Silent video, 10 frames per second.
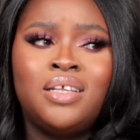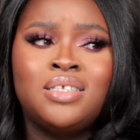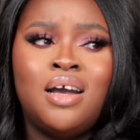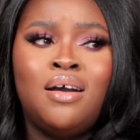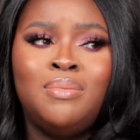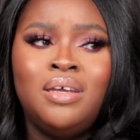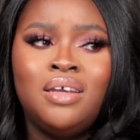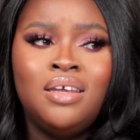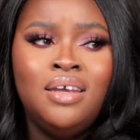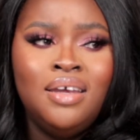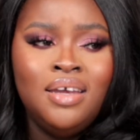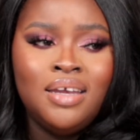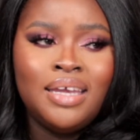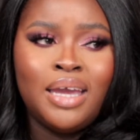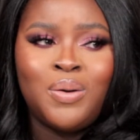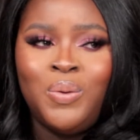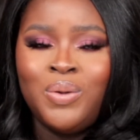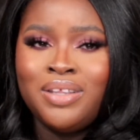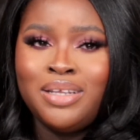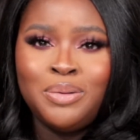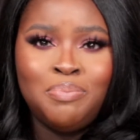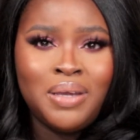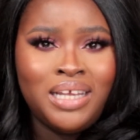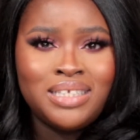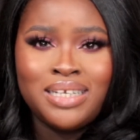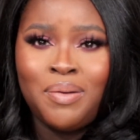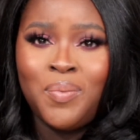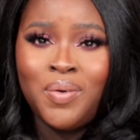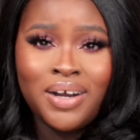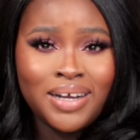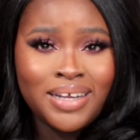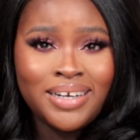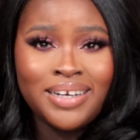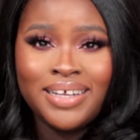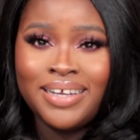that's coming, get all the little bits that I want.